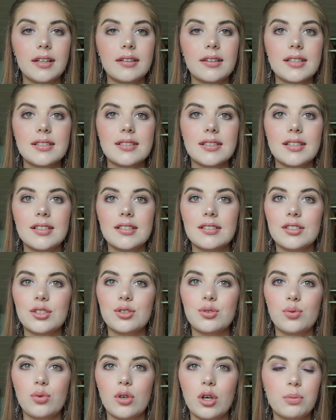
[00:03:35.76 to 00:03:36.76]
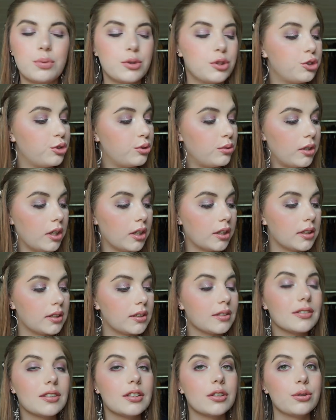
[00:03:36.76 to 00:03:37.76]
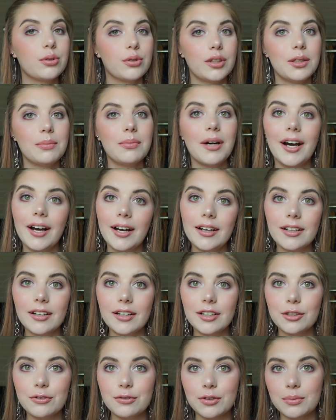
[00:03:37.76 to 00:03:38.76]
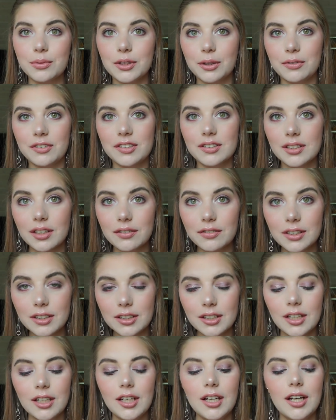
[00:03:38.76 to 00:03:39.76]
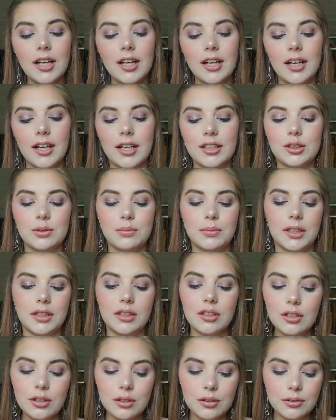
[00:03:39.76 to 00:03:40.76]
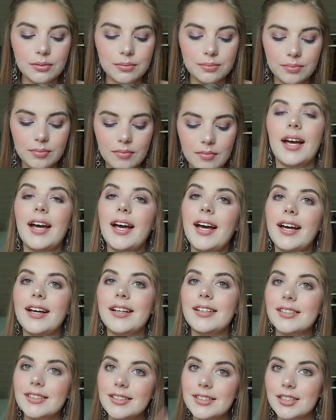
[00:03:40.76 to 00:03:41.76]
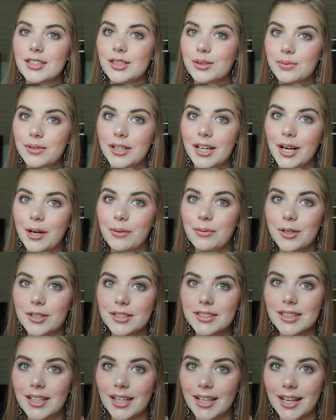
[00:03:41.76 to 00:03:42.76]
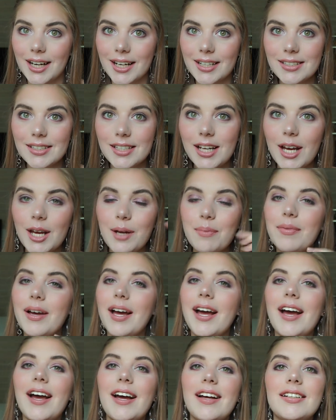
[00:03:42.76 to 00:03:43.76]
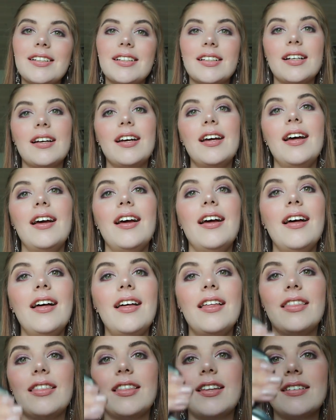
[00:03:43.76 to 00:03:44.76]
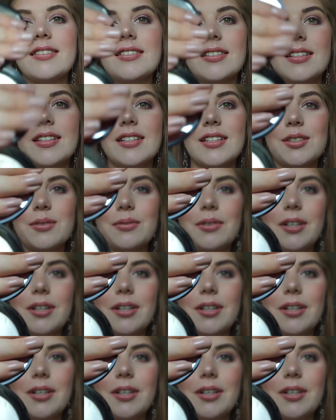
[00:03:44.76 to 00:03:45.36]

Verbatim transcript: this is the Strobe Struck cream highlighter from W7, as you may know. And this is where I was last time and this is